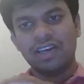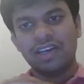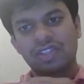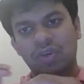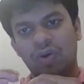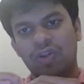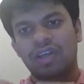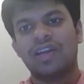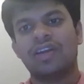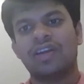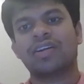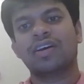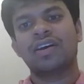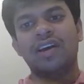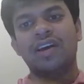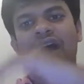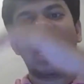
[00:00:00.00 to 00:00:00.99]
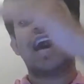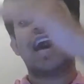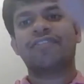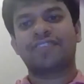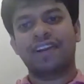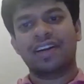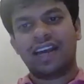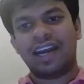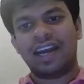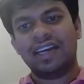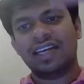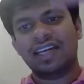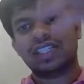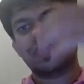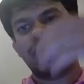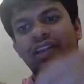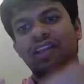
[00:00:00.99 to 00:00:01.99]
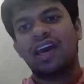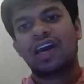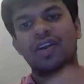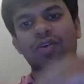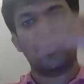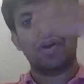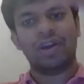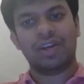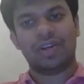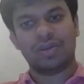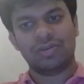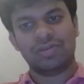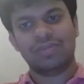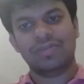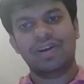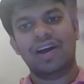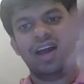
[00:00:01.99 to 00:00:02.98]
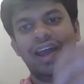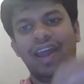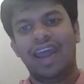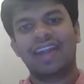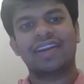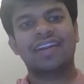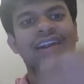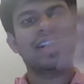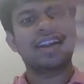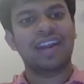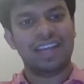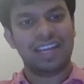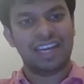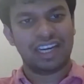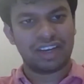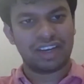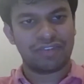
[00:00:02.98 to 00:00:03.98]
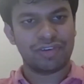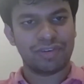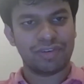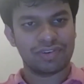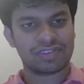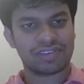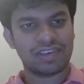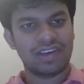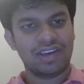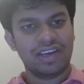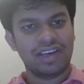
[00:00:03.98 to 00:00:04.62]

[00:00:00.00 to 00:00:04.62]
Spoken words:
so that after 10 years when they are going to attend any interviews,